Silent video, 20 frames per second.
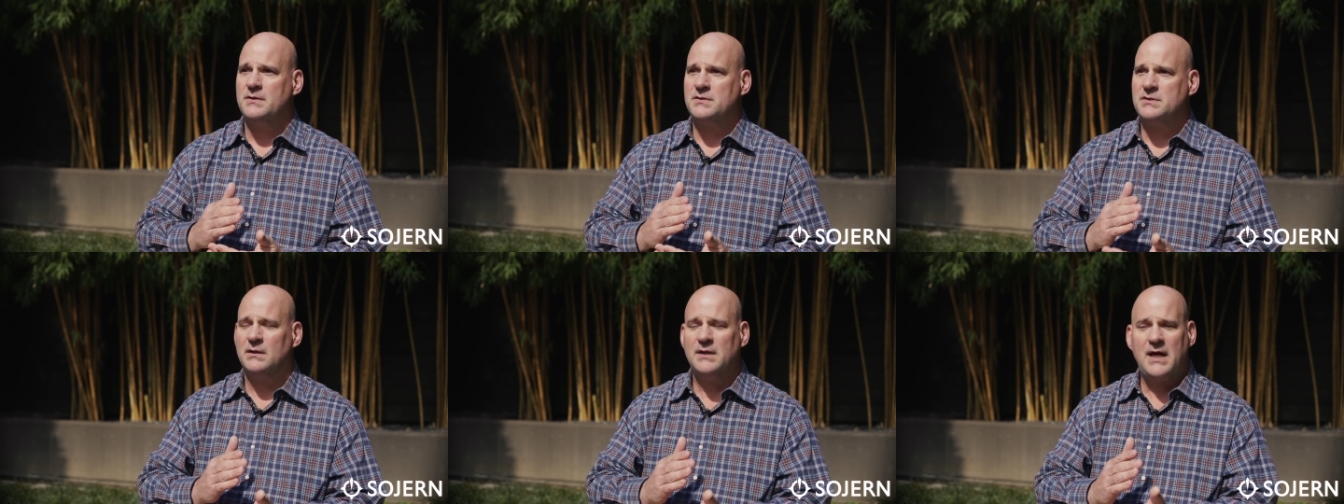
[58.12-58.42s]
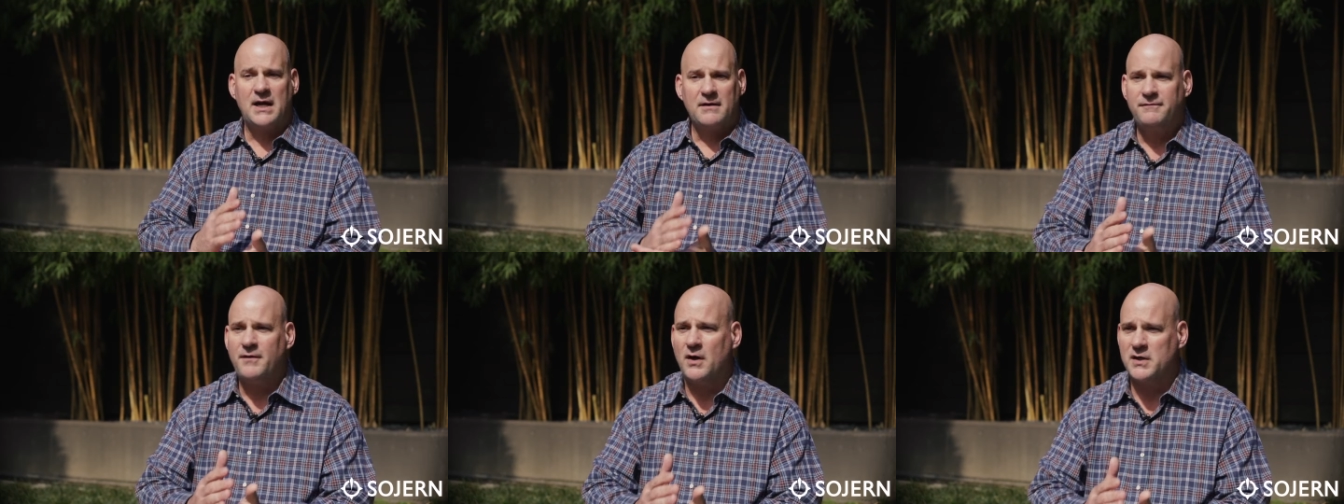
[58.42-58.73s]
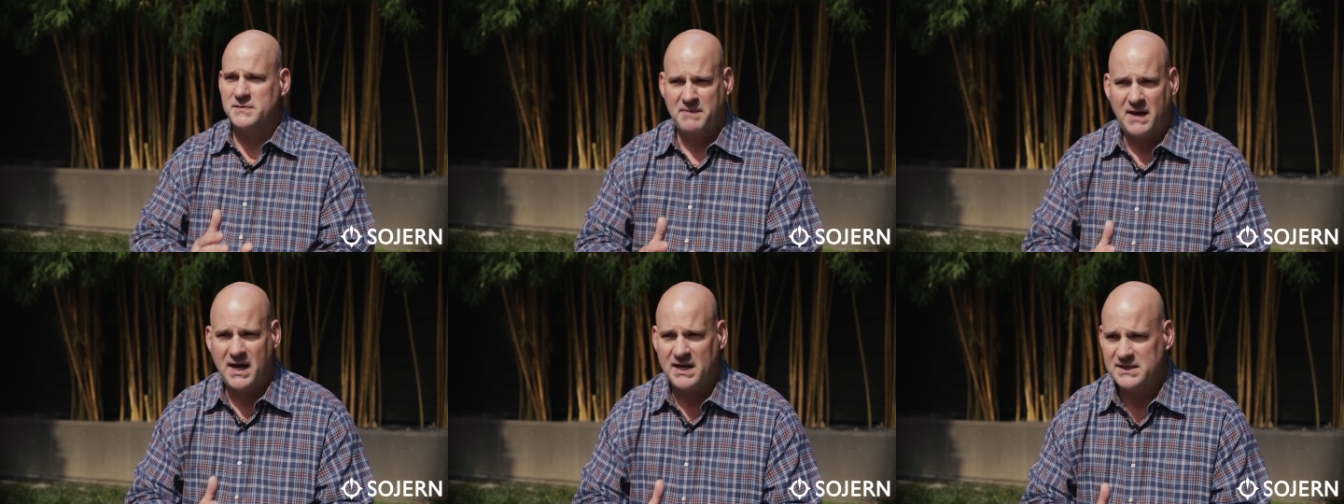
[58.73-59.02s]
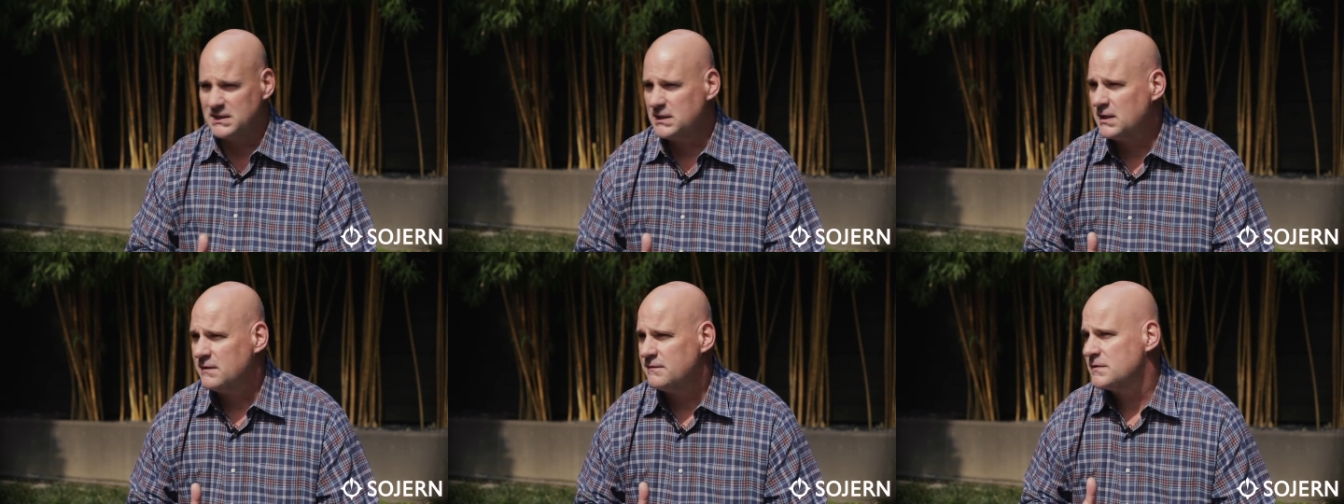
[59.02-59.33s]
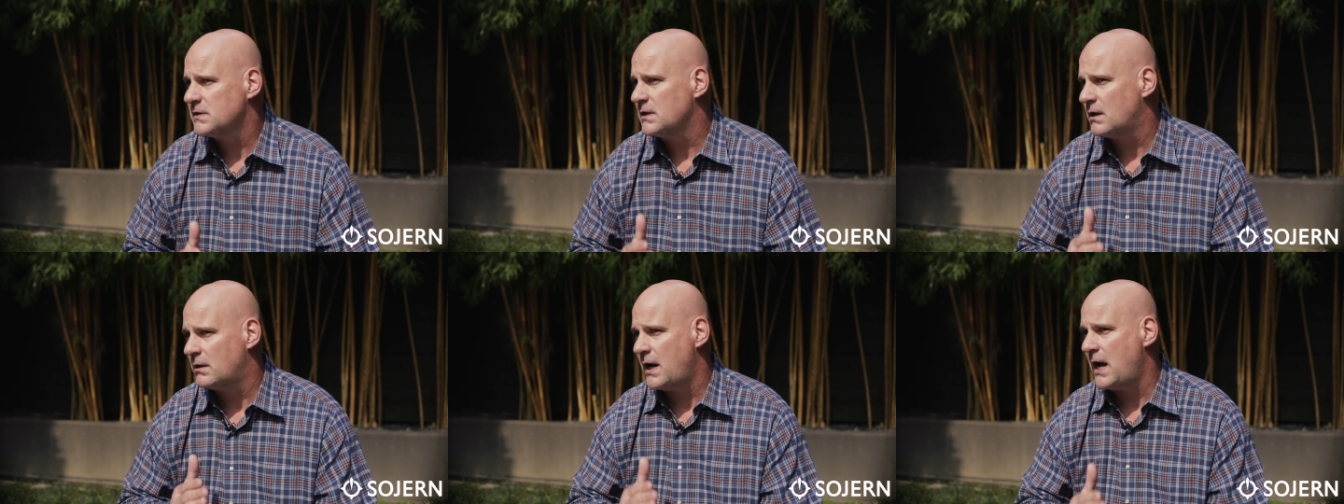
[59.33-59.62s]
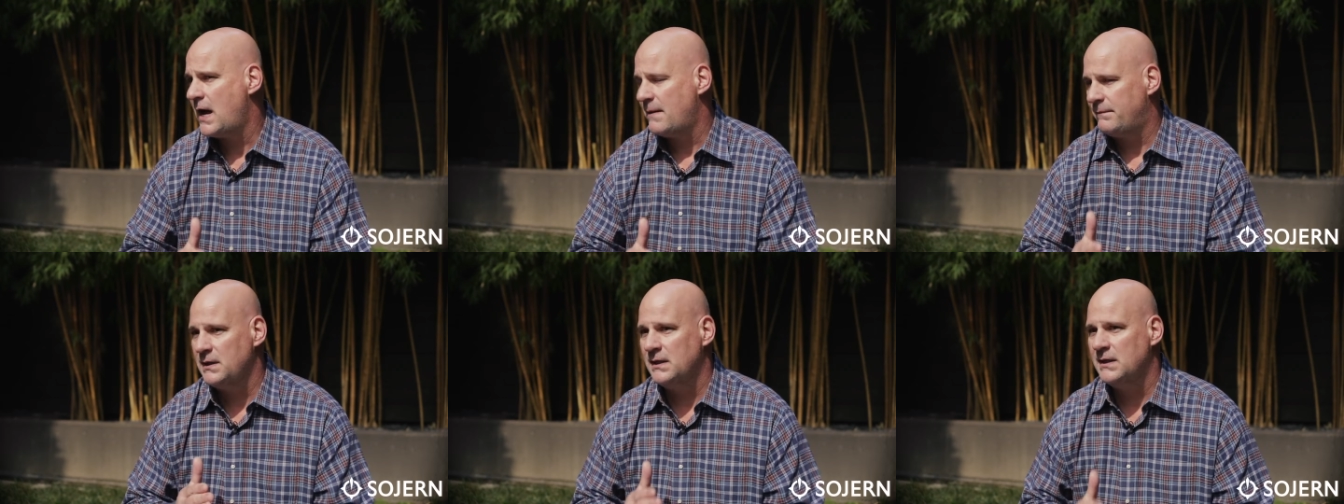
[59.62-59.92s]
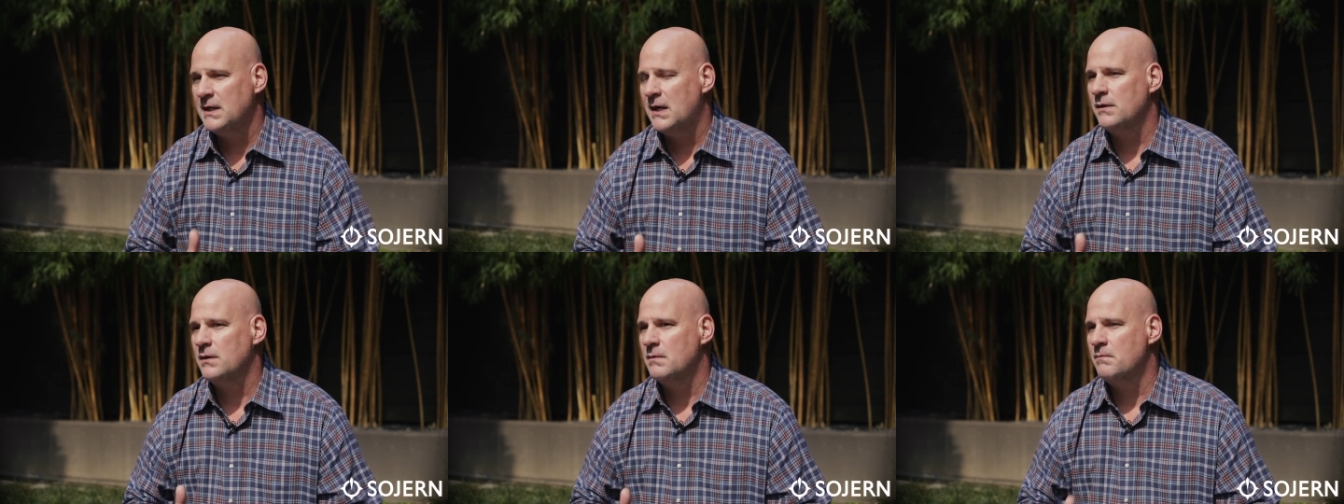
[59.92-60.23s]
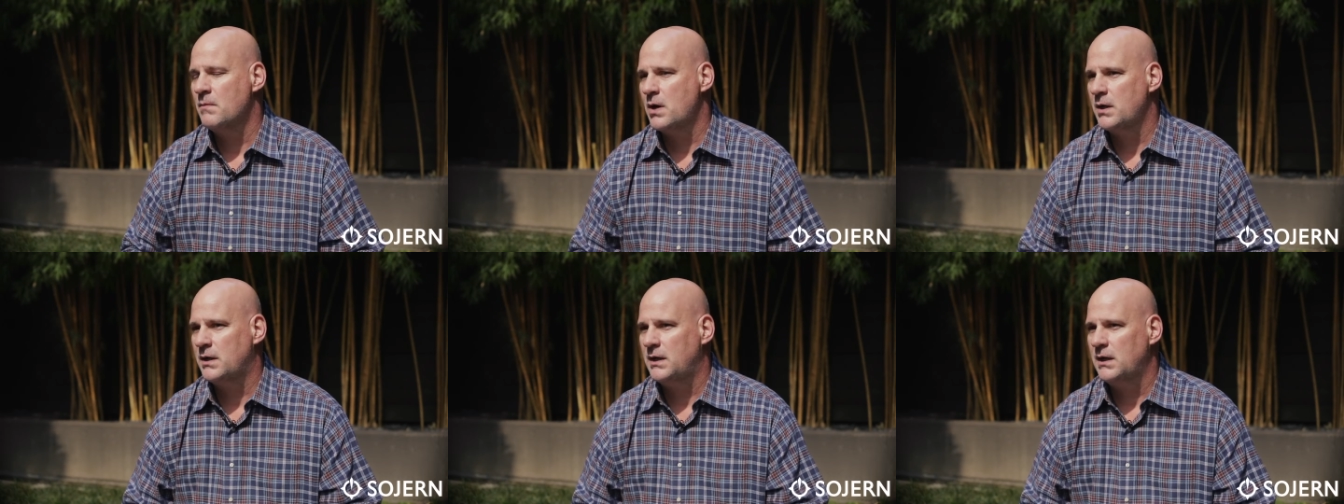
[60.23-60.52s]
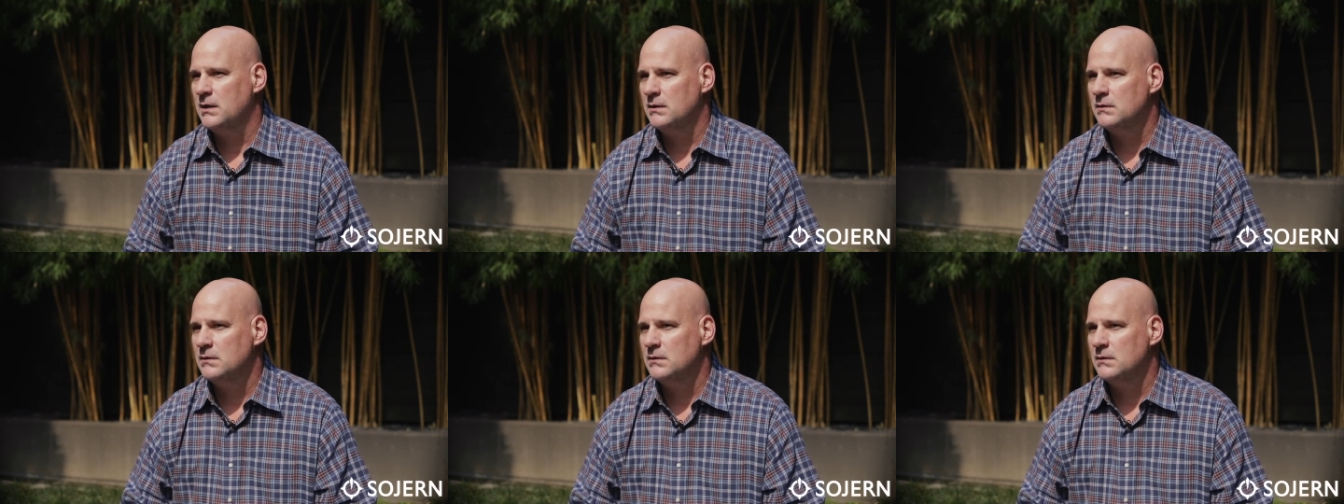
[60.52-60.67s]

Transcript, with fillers: there's a lot of false positives that are happening out in the market.